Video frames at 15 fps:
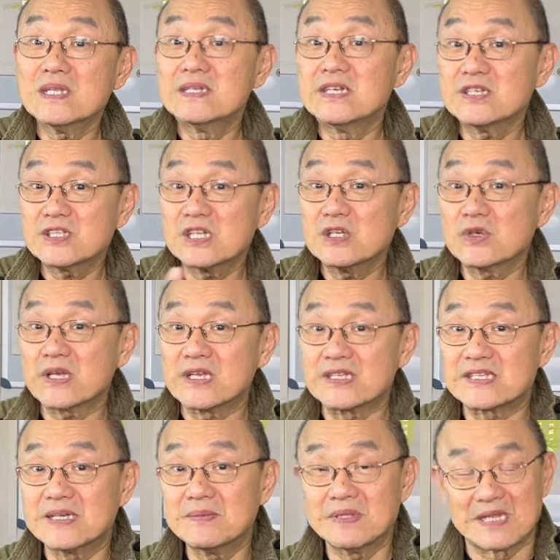initially looking
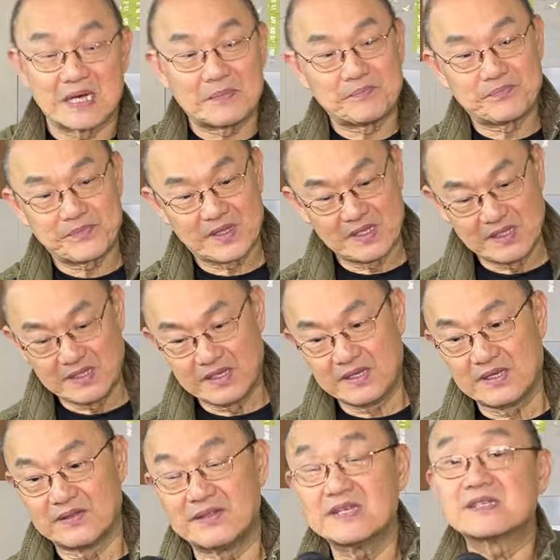similar,
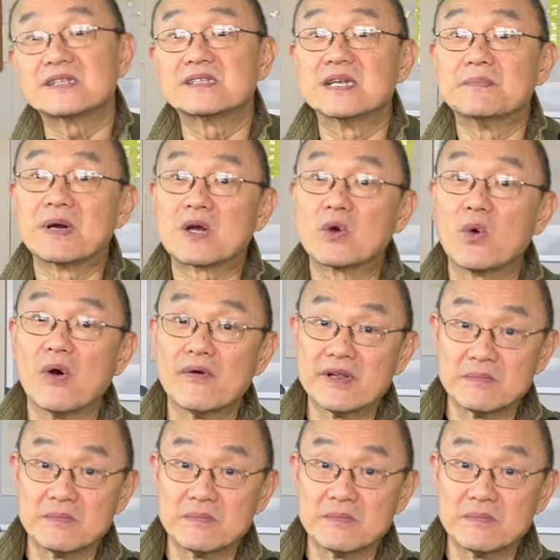this is the Macquarie